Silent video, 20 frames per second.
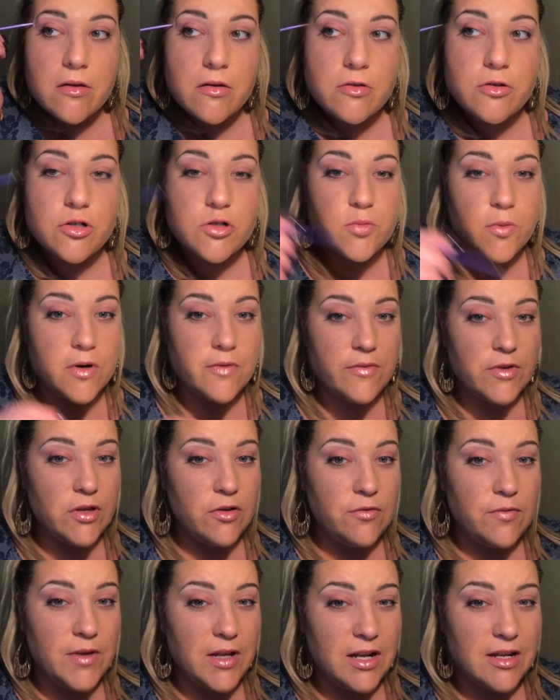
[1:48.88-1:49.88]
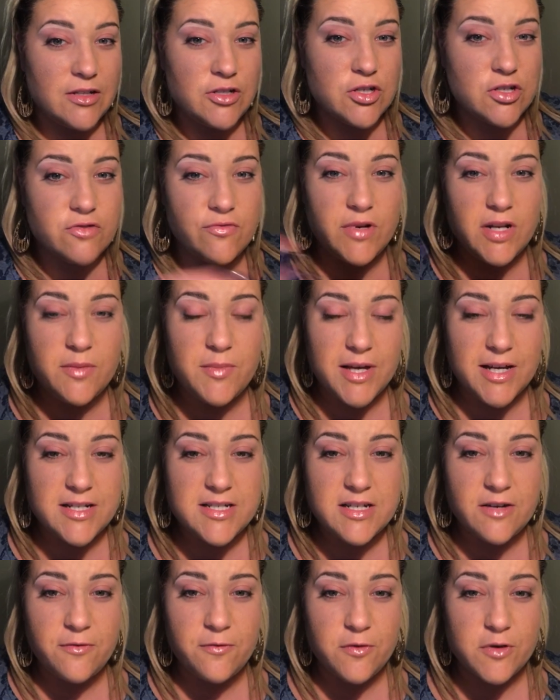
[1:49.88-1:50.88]
just whatever you feel. It doesn't really make a
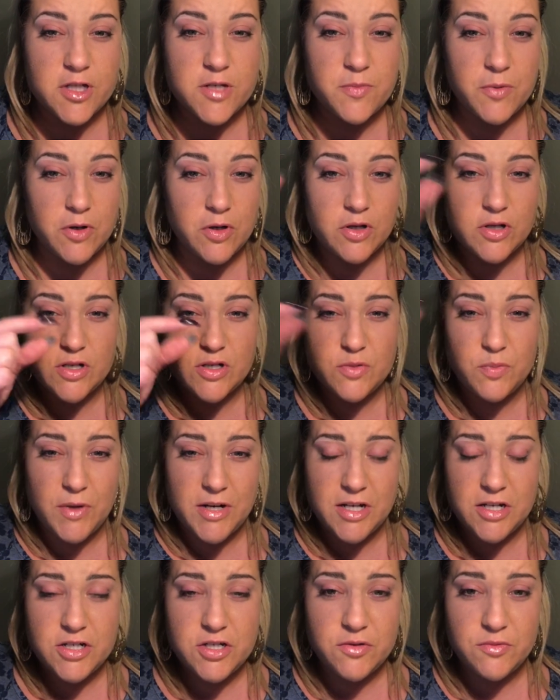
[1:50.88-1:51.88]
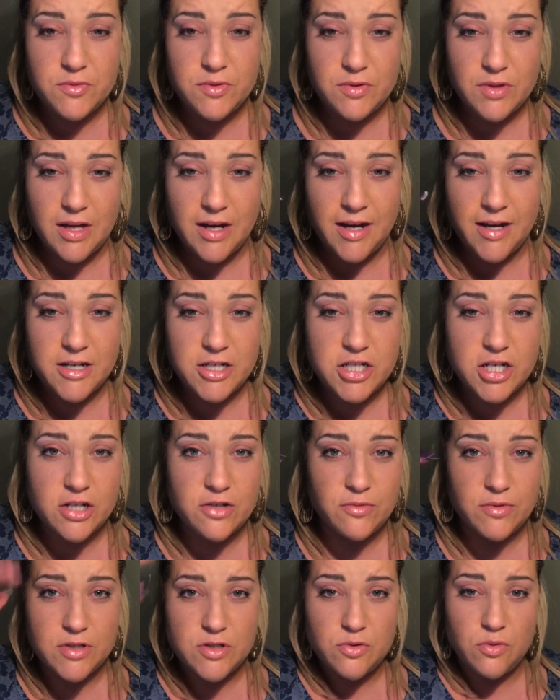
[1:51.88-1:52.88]
difference because when you do the
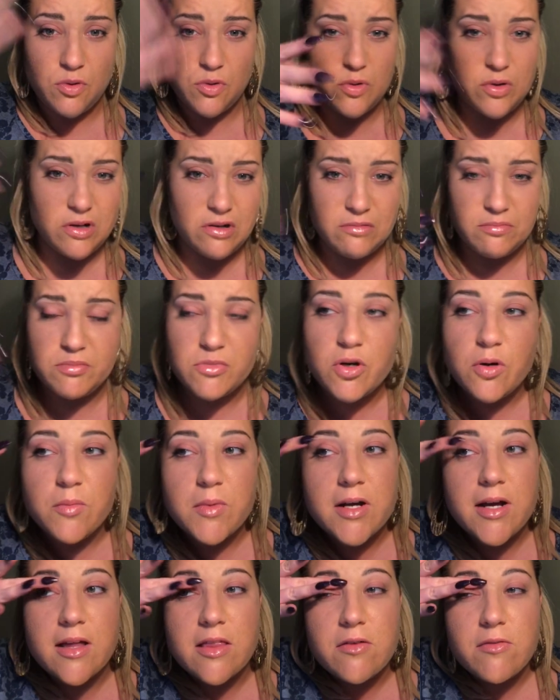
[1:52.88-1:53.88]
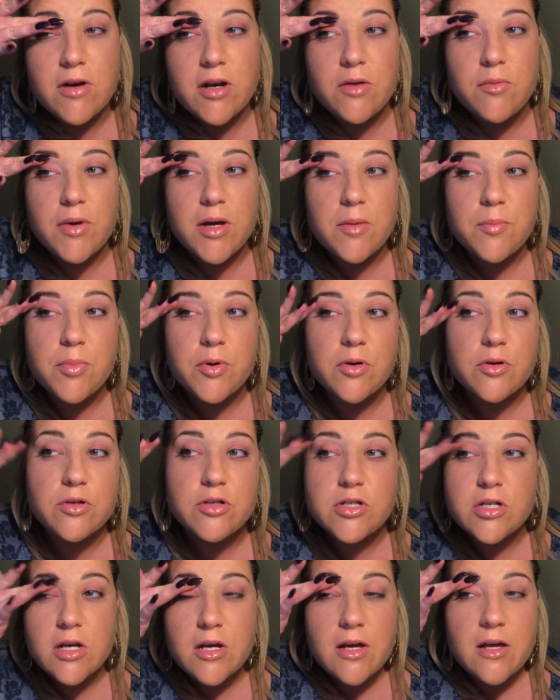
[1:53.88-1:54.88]
eyeshadow, it's all going to come together anyway.
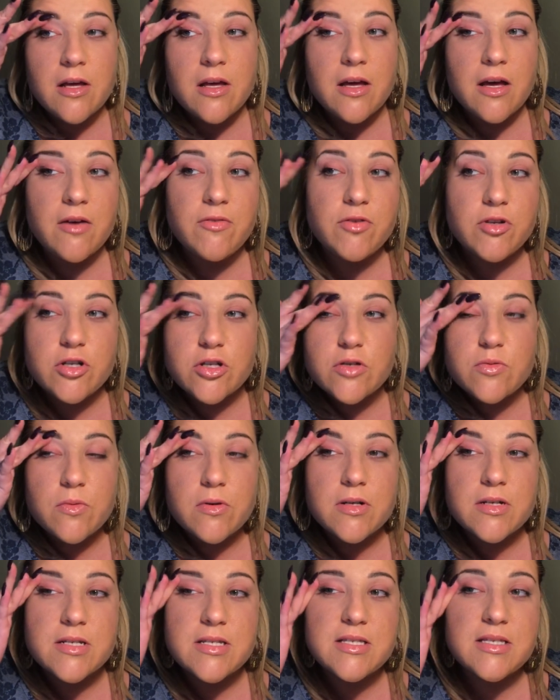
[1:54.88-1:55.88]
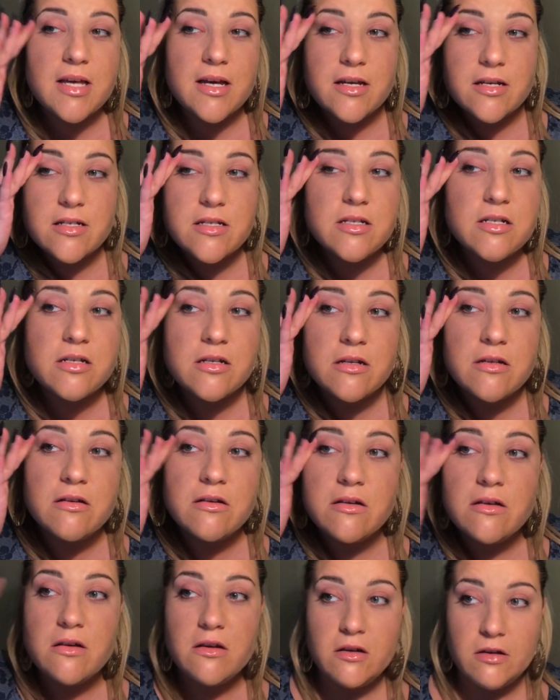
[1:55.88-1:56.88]
But if you just want to set
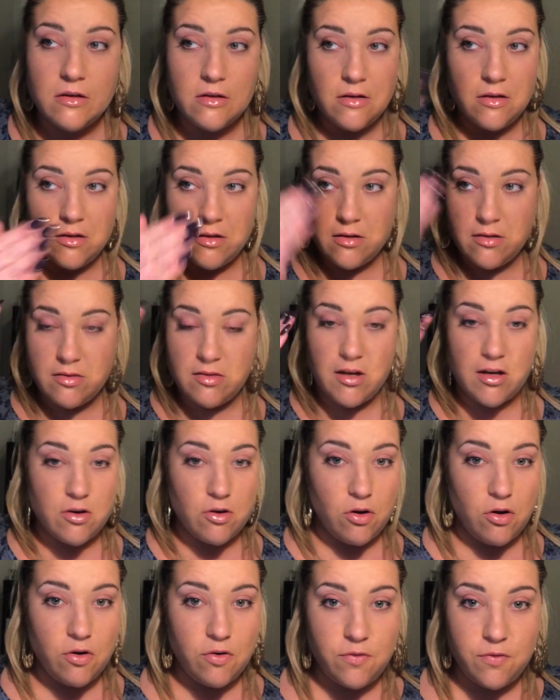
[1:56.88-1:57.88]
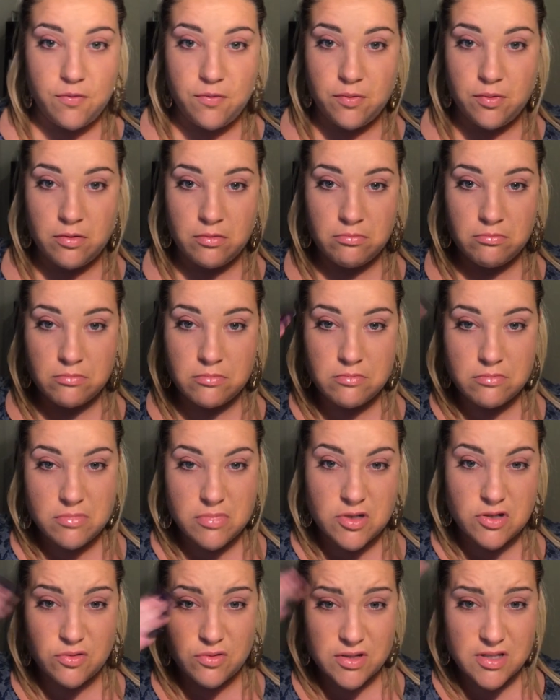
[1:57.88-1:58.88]
that off,
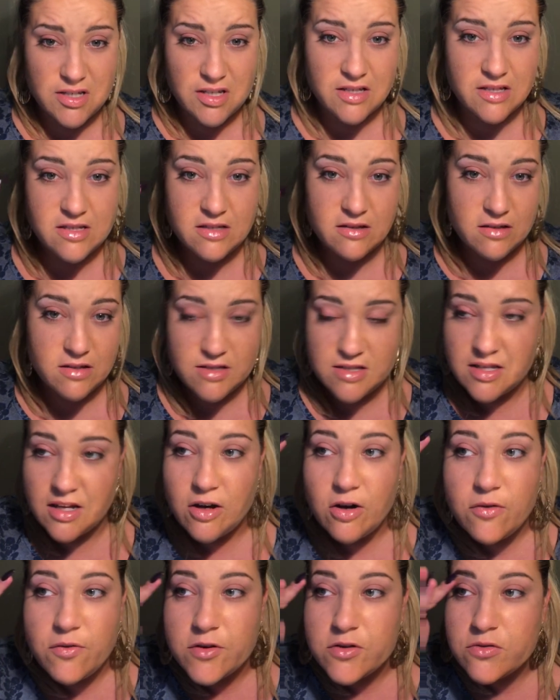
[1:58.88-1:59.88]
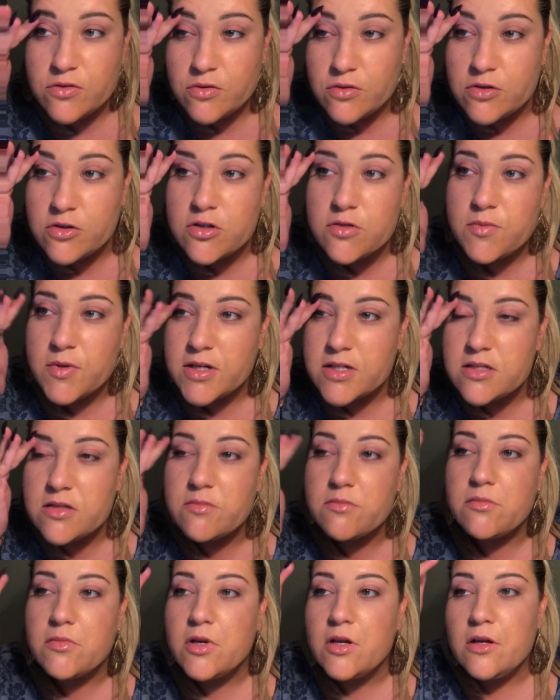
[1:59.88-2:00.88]
so it's set off, I don't know, it just makes
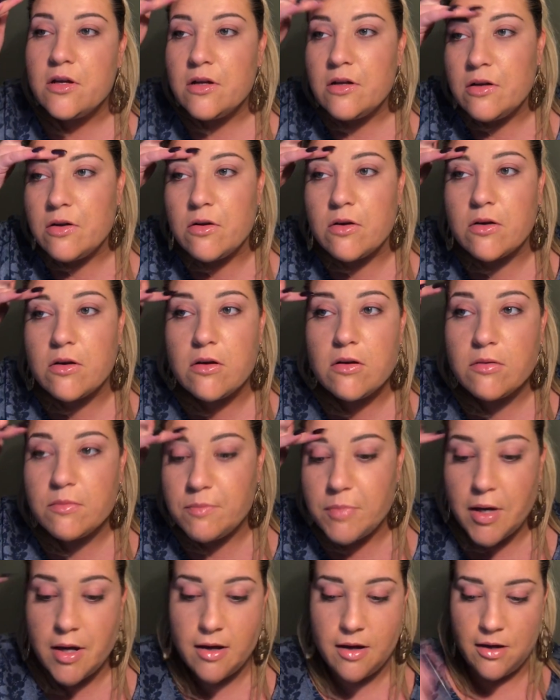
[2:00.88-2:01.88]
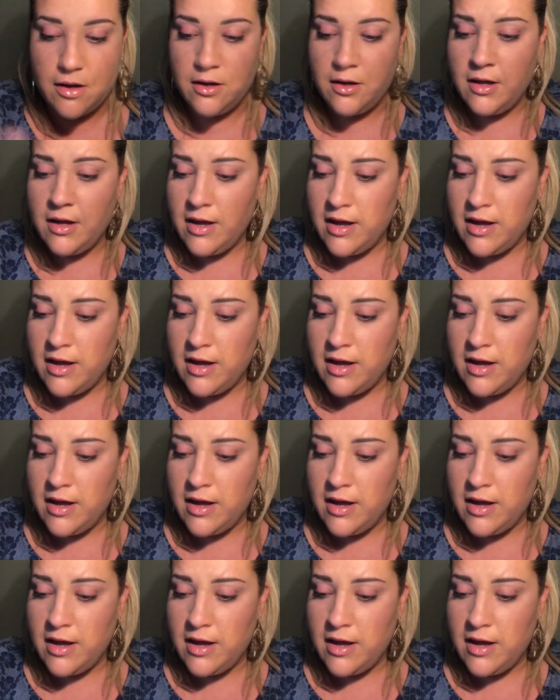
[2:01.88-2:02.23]
them look better.